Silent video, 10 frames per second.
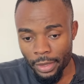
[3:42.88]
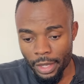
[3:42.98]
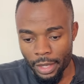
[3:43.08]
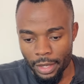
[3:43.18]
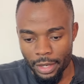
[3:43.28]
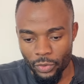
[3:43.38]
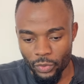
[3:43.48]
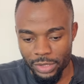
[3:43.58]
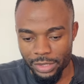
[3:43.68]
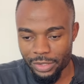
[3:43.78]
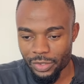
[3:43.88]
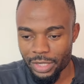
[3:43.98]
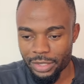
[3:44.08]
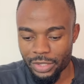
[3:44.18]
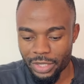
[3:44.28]
and which is actually
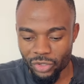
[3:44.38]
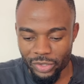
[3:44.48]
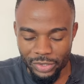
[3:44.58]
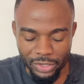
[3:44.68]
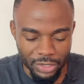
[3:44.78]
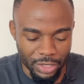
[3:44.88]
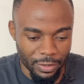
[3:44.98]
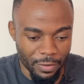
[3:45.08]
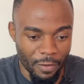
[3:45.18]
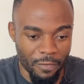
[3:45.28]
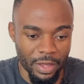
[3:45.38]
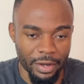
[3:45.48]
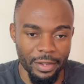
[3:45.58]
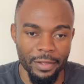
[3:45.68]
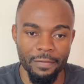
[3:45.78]
still transitioning
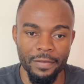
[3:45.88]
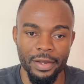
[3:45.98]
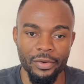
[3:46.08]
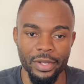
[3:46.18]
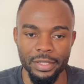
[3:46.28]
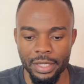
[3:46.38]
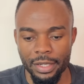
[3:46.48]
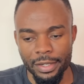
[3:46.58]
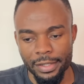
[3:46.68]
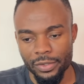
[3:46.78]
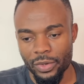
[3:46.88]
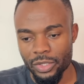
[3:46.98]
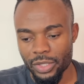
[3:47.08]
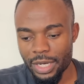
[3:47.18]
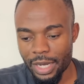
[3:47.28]
very very great so i
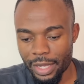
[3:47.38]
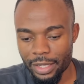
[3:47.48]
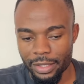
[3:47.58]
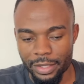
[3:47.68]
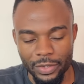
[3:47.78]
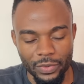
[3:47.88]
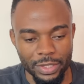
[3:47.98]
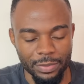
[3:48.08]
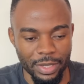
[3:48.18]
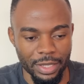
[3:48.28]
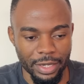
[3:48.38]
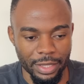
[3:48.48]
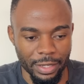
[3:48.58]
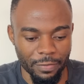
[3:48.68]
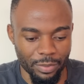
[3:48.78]
actually like the new display that
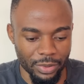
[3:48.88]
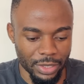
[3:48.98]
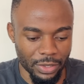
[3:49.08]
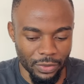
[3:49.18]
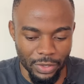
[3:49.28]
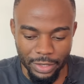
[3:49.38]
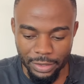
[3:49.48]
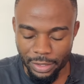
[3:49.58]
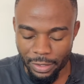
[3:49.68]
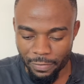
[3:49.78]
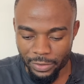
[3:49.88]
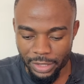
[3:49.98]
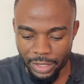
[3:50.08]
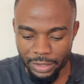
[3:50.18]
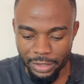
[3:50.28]
they have put in on this uh,
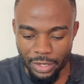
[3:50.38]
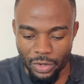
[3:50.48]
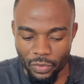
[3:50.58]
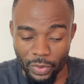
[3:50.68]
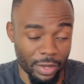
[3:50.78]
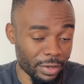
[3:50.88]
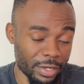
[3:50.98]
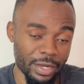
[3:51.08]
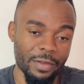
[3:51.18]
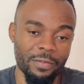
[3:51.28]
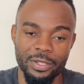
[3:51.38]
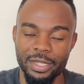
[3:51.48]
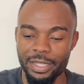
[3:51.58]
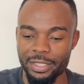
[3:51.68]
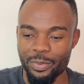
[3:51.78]
14 inch we didn't have 14
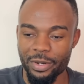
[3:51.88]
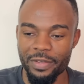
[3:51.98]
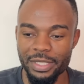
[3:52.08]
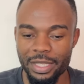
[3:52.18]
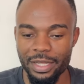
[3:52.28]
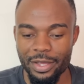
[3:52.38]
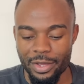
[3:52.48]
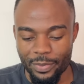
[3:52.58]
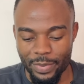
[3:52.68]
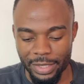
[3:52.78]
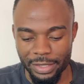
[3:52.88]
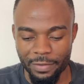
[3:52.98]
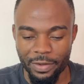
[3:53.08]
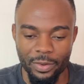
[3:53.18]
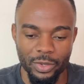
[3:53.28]
inch previously but
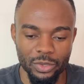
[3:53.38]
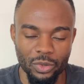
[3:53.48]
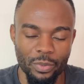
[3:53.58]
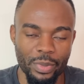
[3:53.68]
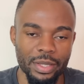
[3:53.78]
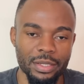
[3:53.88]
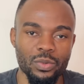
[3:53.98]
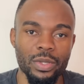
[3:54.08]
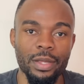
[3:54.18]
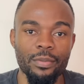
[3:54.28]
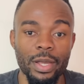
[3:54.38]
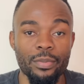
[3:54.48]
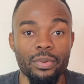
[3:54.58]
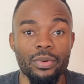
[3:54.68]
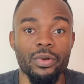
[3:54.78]
if i were to compare this with the
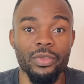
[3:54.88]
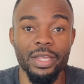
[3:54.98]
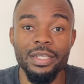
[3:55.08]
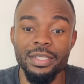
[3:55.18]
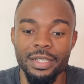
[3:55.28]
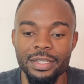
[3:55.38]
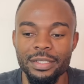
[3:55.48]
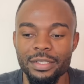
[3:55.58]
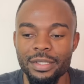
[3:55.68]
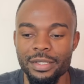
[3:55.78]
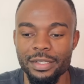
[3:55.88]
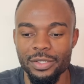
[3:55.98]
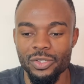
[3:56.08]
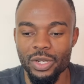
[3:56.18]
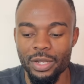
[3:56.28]
macbook 13 inch this is
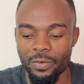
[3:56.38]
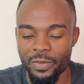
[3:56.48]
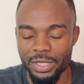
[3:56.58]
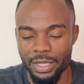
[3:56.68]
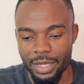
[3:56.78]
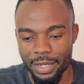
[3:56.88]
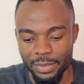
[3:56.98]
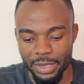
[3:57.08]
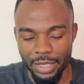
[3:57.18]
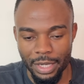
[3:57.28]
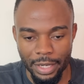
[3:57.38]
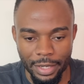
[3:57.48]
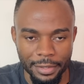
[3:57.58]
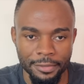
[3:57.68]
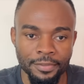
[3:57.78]
actually obviously comes in ahead